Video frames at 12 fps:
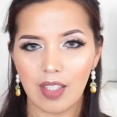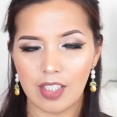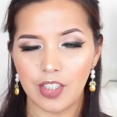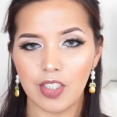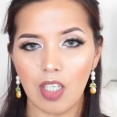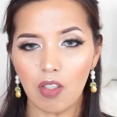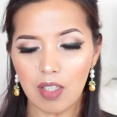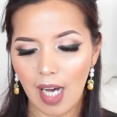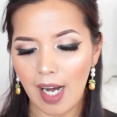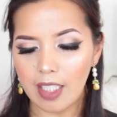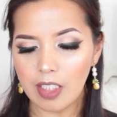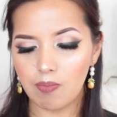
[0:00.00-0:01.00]
Alright, so
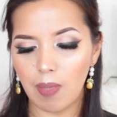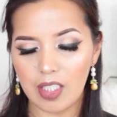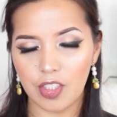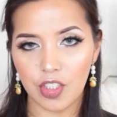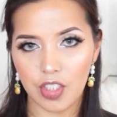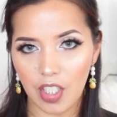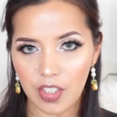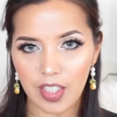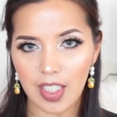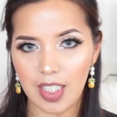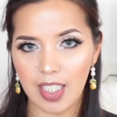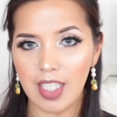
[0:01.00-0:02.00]
last but
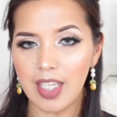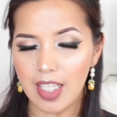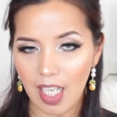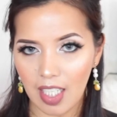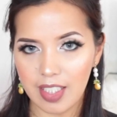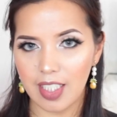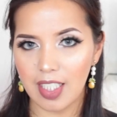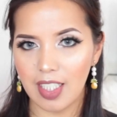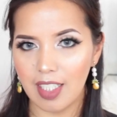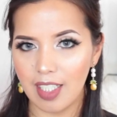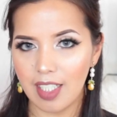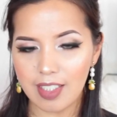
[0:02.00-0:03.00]
certainly not
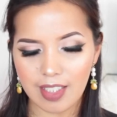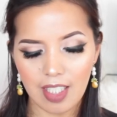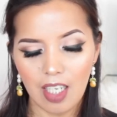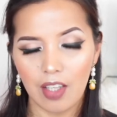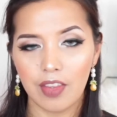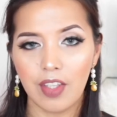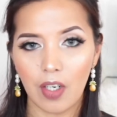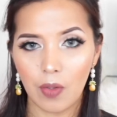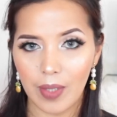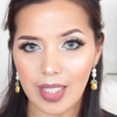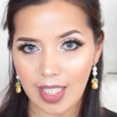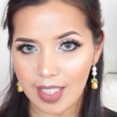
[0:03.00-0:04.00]
least, the
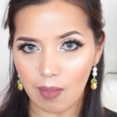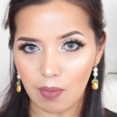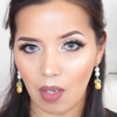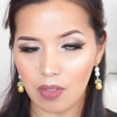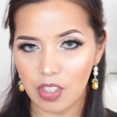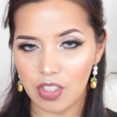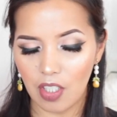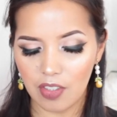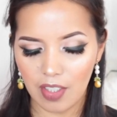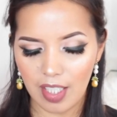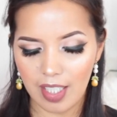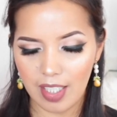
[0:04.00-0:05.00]
ring that I'm going to show
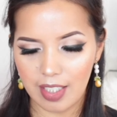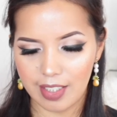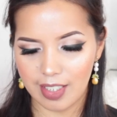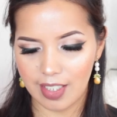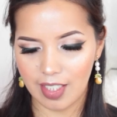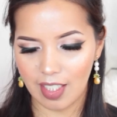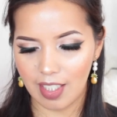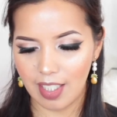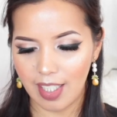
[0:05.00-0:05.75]
you is the...